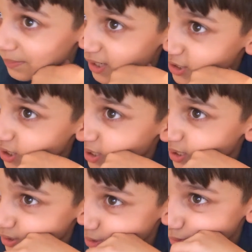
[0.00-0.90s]
match, I
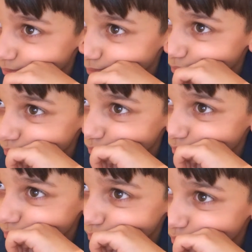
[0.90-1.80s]
liked it.
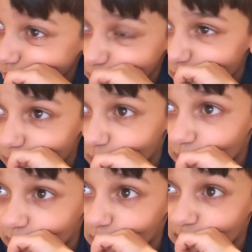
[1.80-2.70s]
I
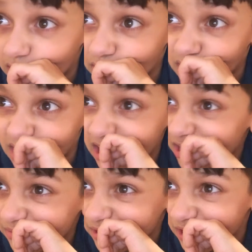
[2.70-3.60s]
don't, I have
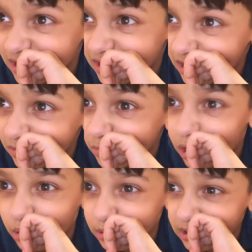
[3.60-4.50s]
nothing
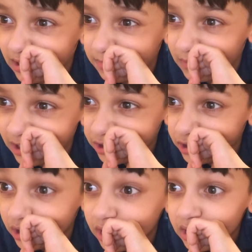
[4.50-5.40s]
wrong with that
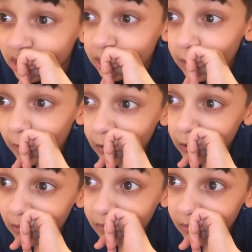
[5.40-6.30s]
match.
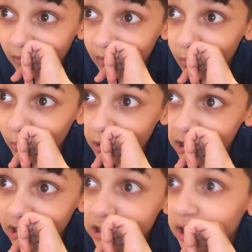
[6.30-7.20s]
It
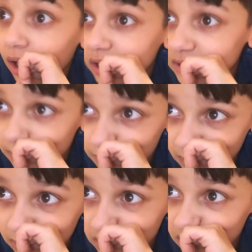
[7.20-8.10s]
was awesome.
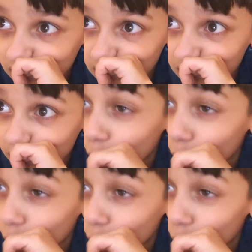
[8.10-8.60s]
It was a, it